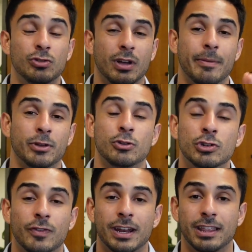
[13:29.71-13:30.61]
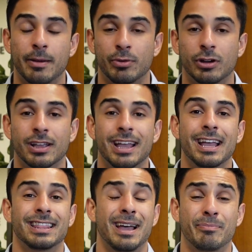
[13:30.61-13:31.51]
I'm a huge fan of that book.
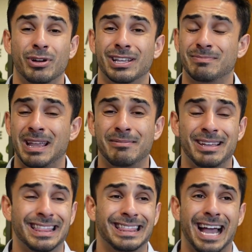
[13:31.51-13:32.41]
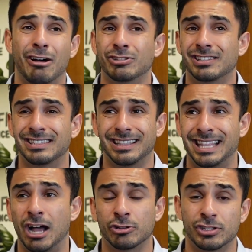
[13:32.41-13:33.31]
That book has made me thousands and
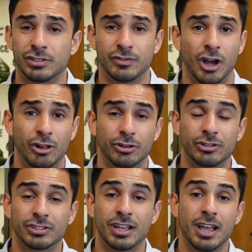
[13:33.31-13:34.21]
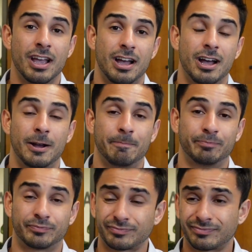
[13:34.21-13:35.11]
thousands of dollars.
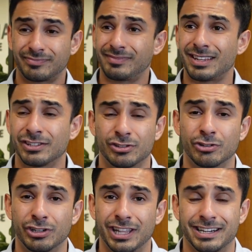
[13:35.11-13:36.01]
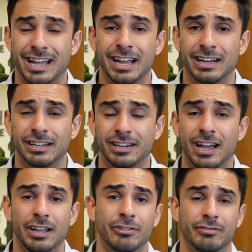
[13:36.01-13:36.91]
It's literally like
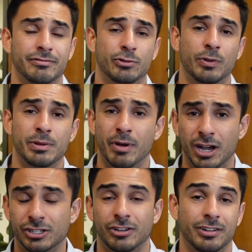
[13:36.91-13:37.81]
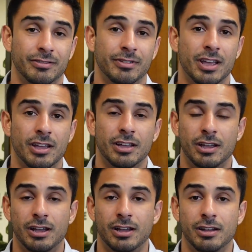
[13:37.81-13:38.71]
$9.99 or $20 on
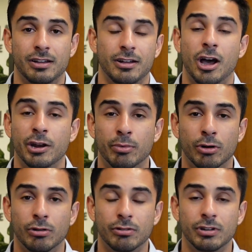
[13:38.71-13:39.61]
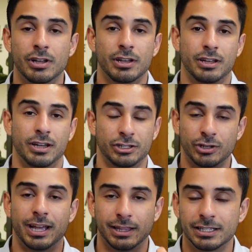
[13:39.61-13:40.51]
Audible. So
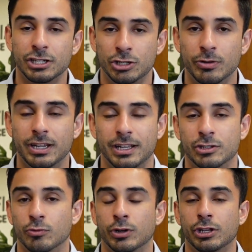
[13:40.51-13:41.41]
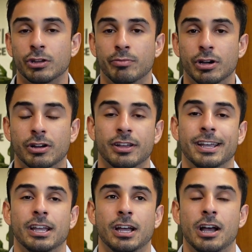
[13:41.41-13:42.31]
yeah, listen to it. It's a really good book.
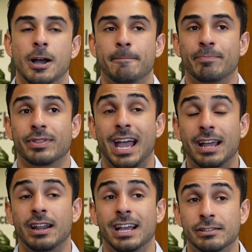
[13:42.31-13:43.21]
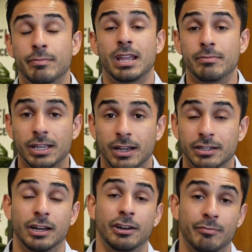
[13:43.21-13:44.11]
That has made me a
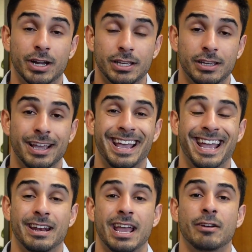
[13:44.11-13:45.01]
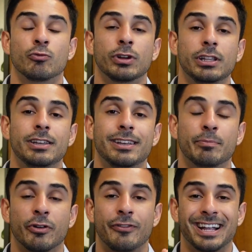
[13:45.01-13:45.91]
ton of money, and really
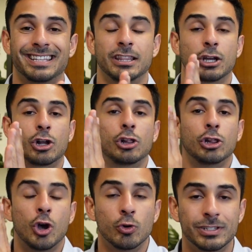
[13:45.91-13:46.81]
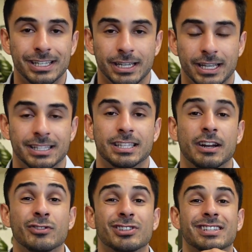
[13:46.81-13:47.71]
perfecting the closing instead
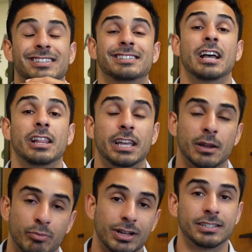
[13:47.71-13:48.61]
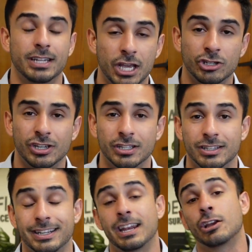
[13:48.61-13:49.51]
of just the selling and presentations
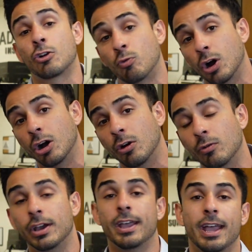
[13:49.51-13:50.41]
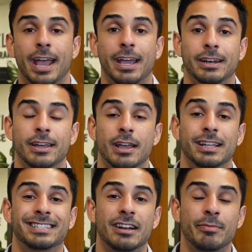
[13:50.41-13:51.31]
and getting a quote. And
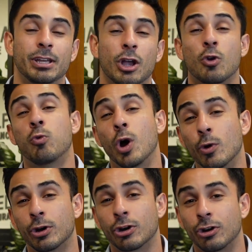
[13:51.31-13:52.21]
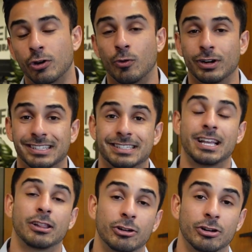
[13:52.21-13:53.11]
instead of being a quoter or a
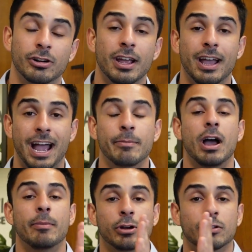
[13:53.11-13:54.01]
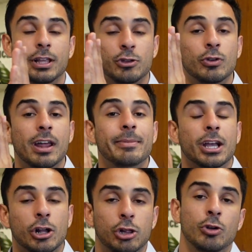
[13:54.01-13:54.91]
seller, you got to be a
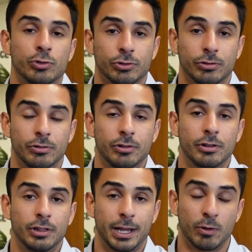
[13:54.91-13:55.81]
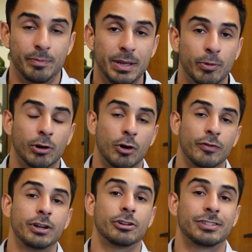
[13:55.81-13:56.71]
closer. Like when people are
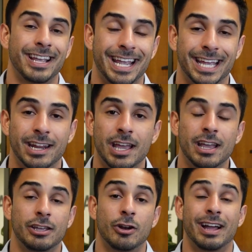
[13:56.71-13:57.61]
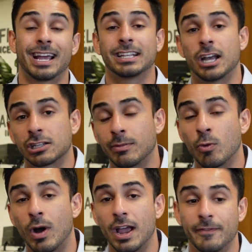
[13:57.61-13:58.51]
over here saying, I got to talk to my
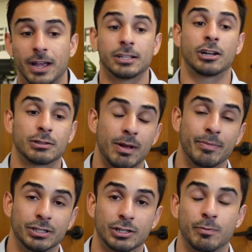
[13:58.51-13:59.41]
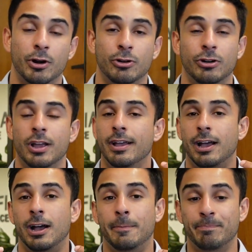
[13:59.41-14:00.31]
wife, I got to talk to my business partner,
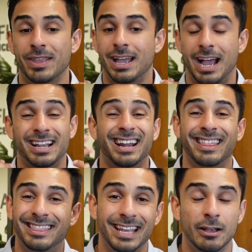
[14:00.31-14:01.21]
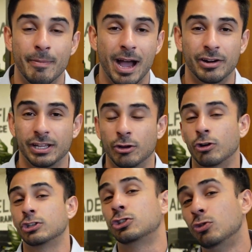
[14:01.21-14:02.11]
I got to think about it,
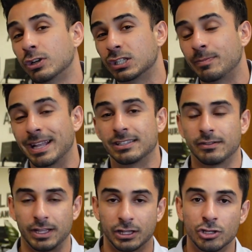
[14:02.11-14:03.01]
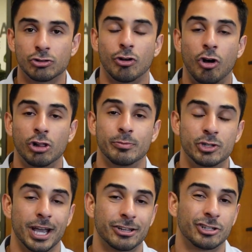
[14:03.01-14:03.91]
or too expensive. Like these are all
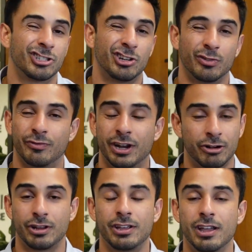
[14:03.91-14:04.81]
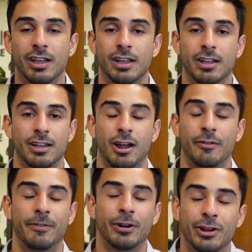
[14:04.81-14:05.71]
objections that are
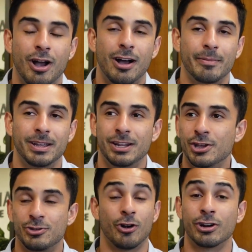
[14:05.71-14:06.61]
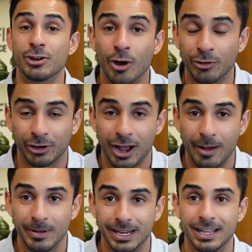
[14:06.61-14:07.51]
very common. You already know they're
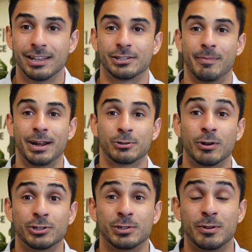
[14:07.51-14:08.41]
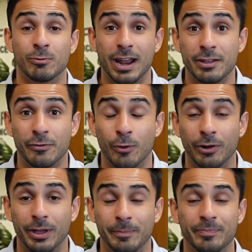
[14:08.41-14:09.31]
coming, so might as well just be ready for
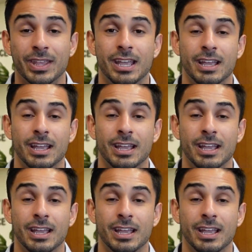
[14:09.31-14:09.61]
them.